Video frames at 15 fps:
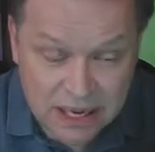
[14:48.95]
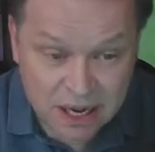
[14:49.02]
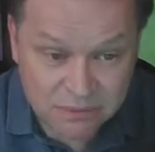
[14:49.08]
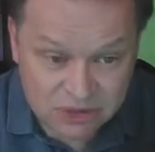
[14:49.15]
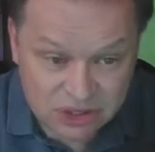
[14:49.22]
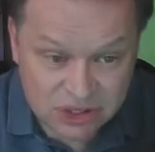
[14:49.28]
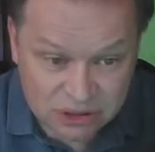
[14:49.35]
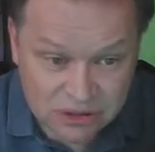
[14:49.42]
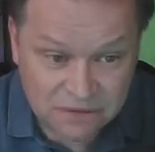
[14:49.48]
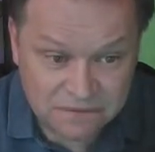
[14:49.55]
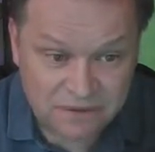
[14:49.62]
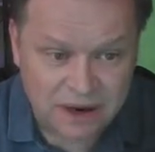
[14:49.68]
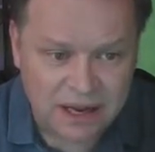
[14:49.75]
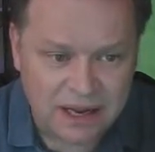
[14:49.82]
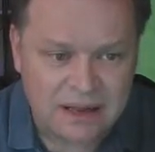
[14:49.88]
I'm
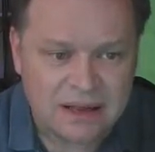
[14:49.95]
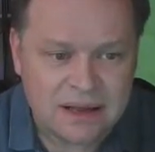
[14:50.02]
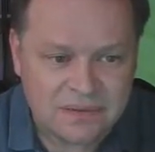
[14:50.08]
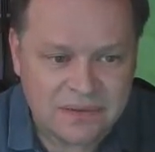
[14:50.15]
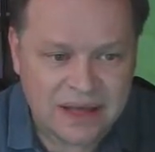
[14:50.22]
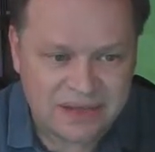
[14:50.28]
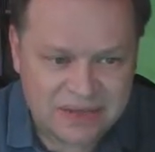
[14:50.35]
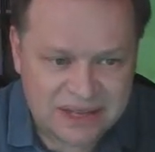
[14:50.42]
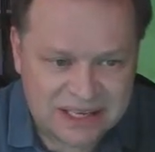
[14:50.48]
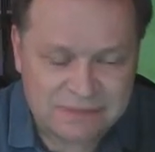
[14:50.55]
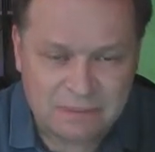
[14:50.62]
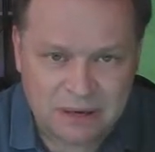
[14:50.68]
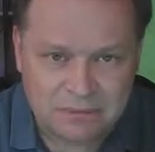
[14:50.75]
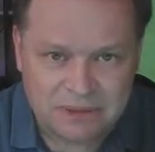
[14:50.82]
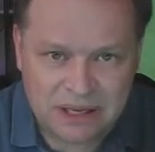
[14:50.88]
certifying that this
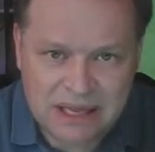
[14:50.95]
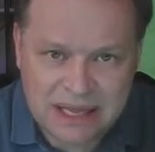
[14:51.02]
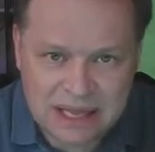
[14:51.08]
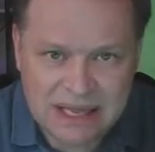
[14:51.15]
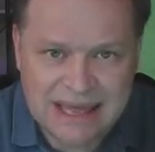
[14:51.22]
public key